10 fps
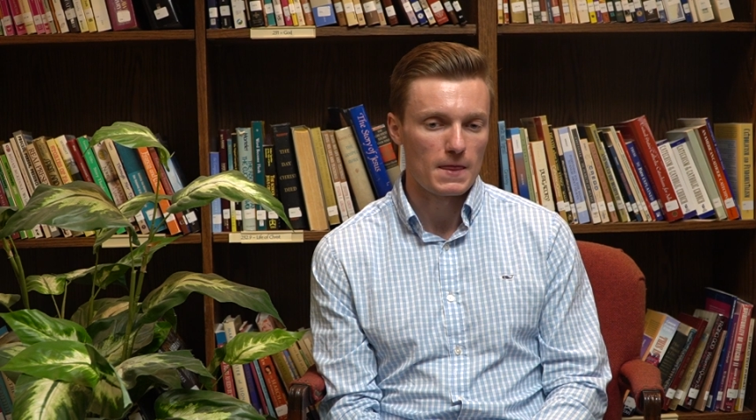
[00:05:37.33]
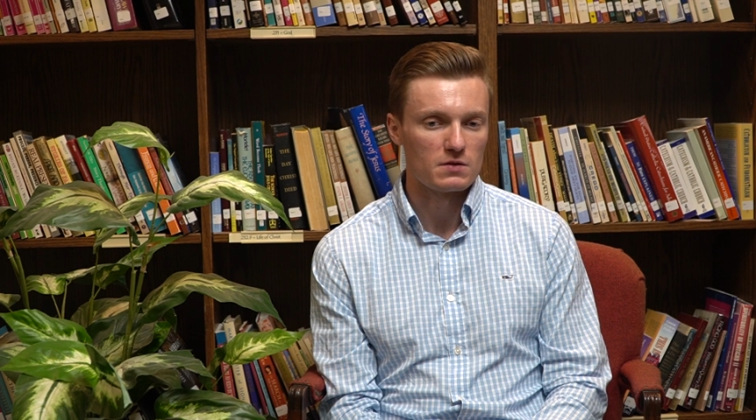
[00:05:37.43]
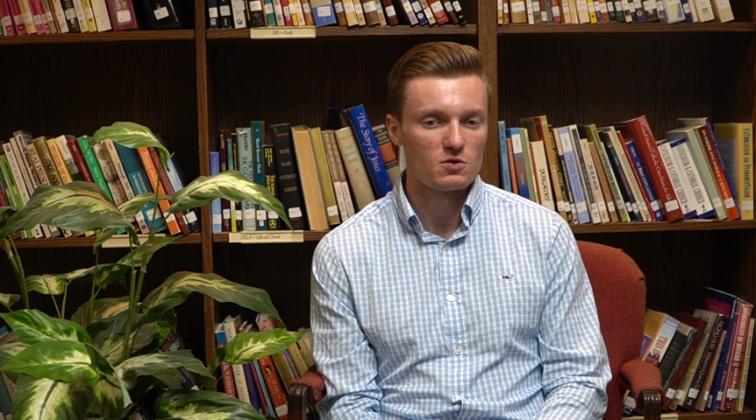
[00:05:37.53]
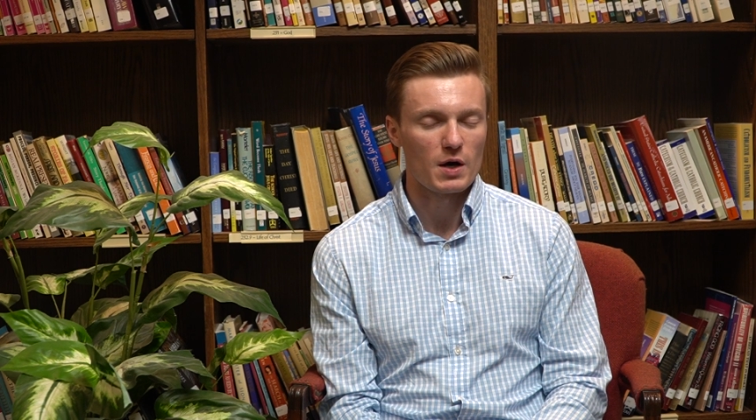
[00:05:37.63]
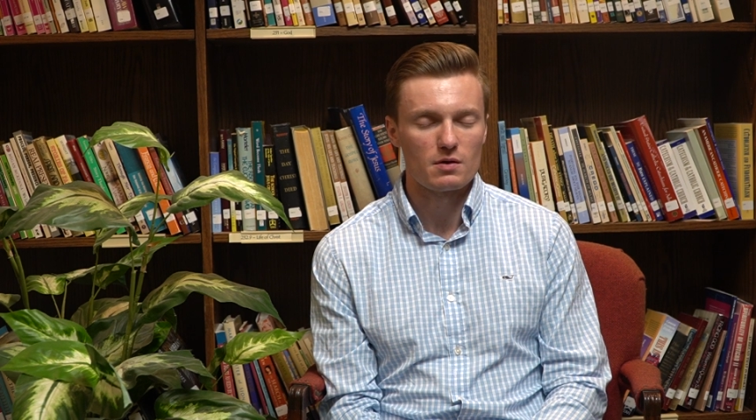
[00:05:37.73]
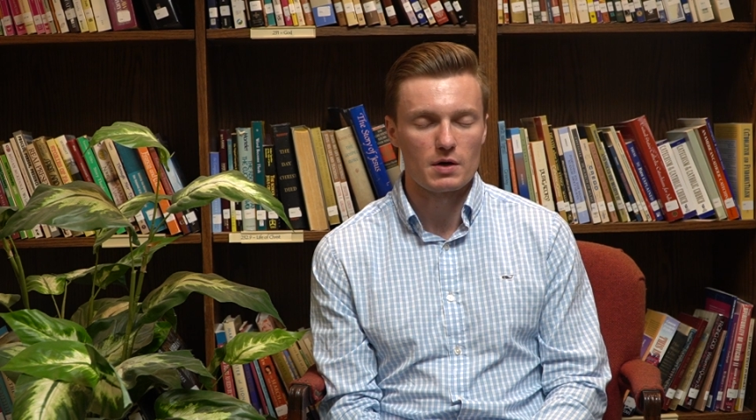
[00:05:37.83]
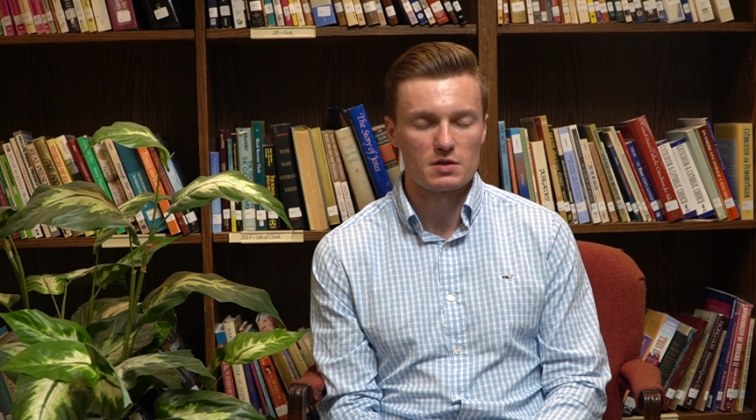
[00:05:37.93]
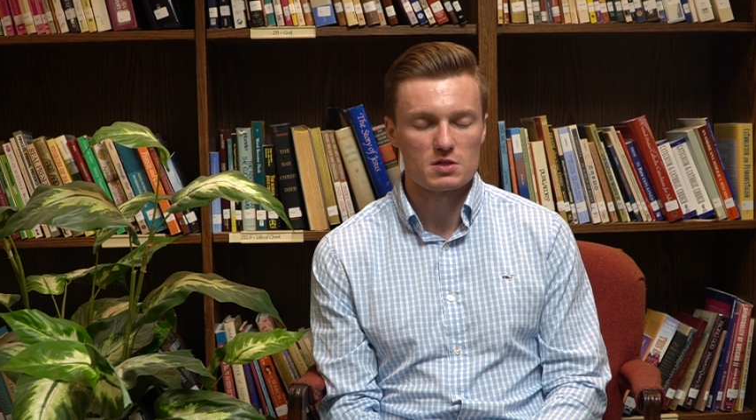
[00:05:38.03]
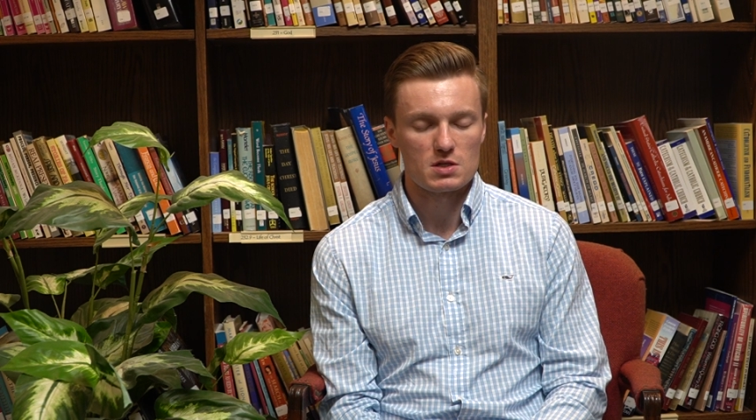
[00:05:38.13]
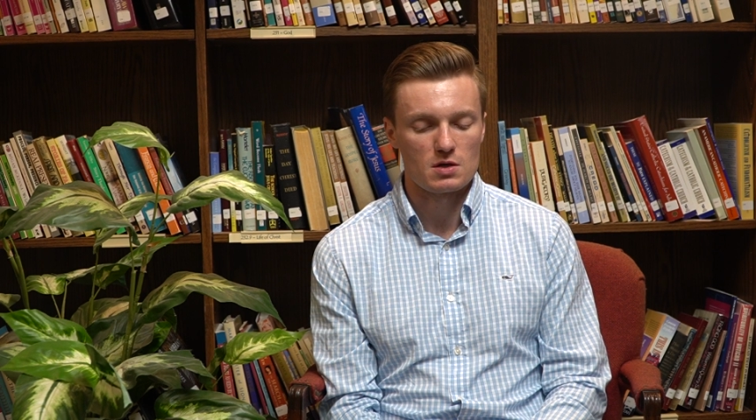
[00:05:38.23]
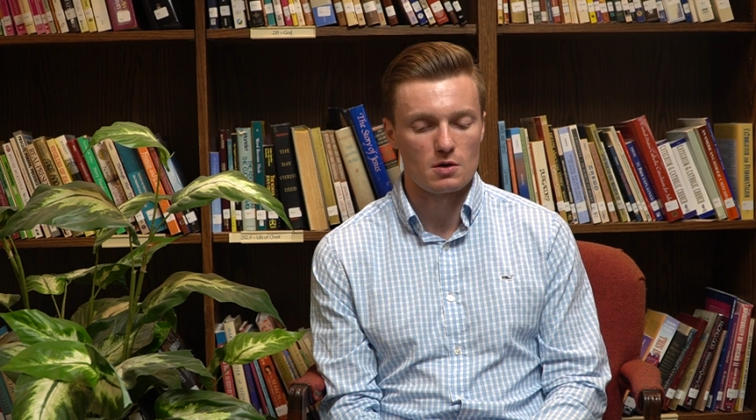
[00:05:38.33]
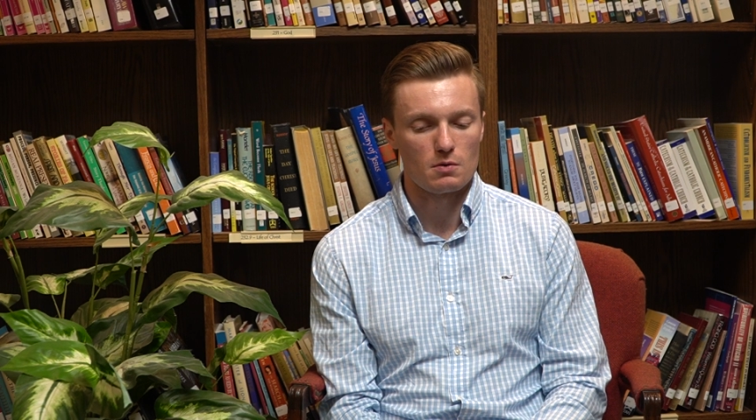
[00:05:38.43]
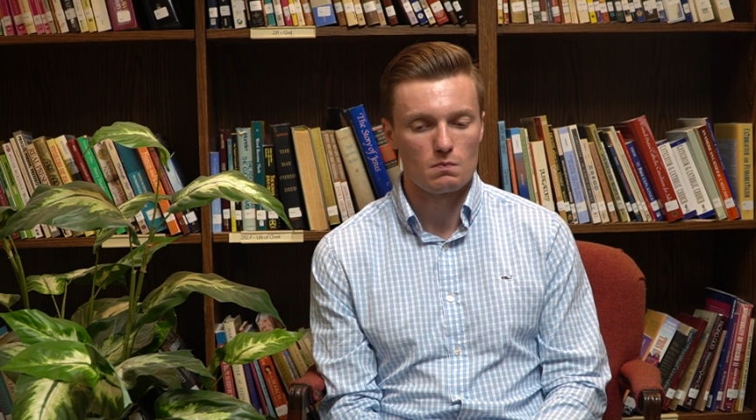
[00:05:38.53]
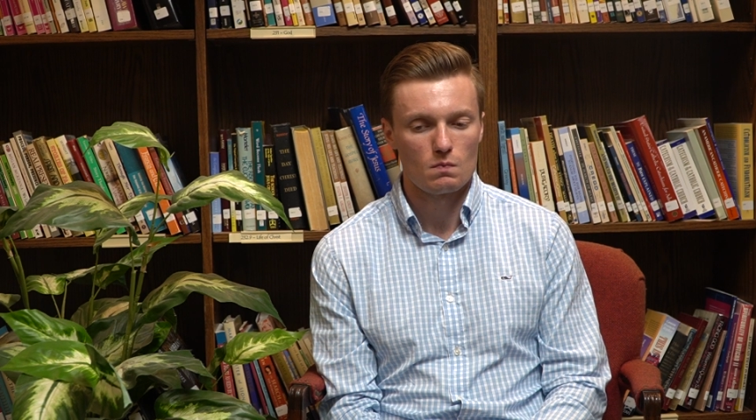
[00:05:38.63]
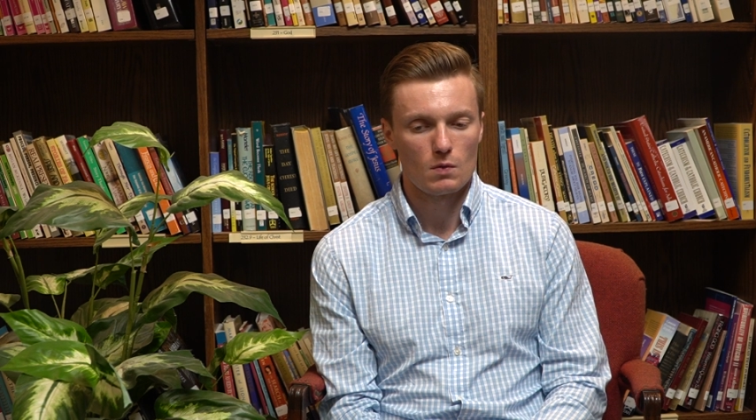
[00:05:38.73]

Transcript: And so I like to